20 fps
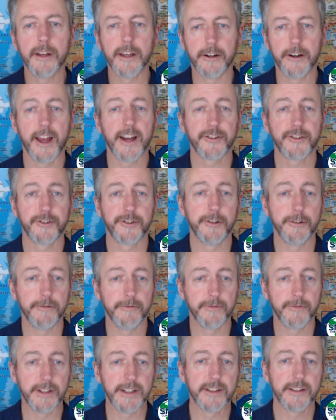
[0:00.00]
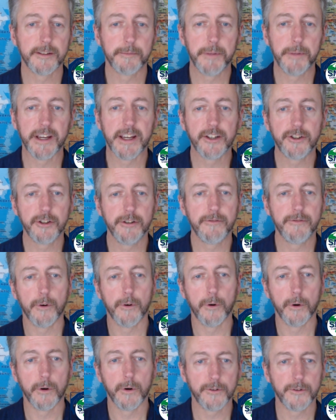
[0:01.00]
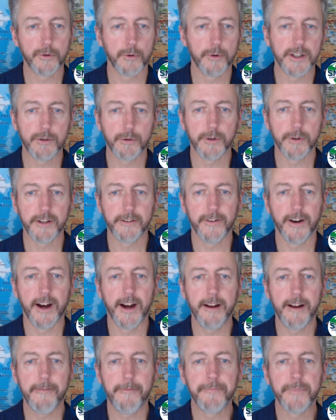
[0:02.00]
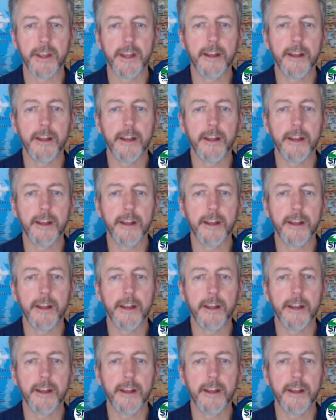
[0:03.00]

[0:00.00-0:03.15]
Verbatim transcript: international student visas being issued for 2025.